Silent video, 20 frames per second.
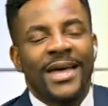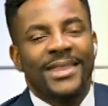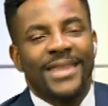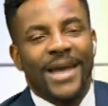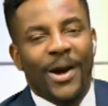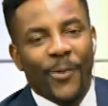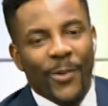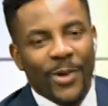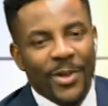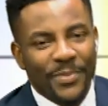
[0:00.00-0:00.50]

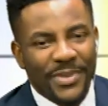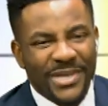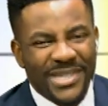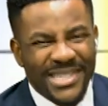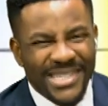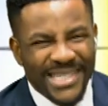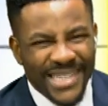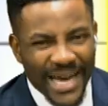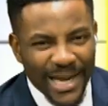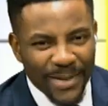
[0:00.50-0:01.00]
that will be
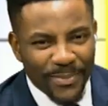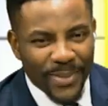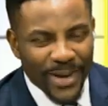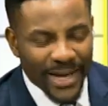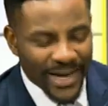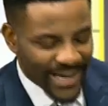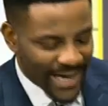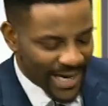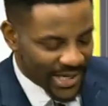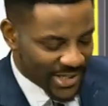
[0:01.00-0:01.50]

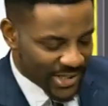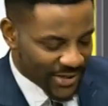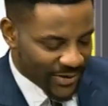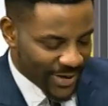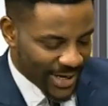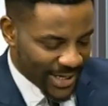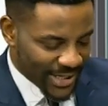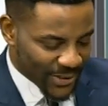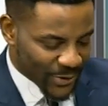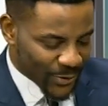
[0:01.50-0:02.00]
shaping
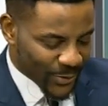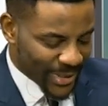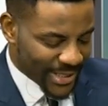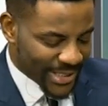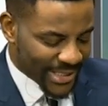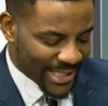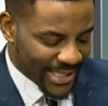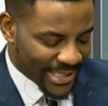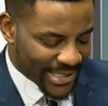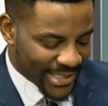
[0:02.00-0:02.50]
Nigeria in
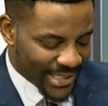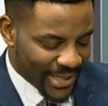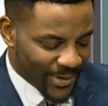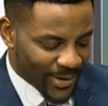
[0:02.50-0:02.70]
2019.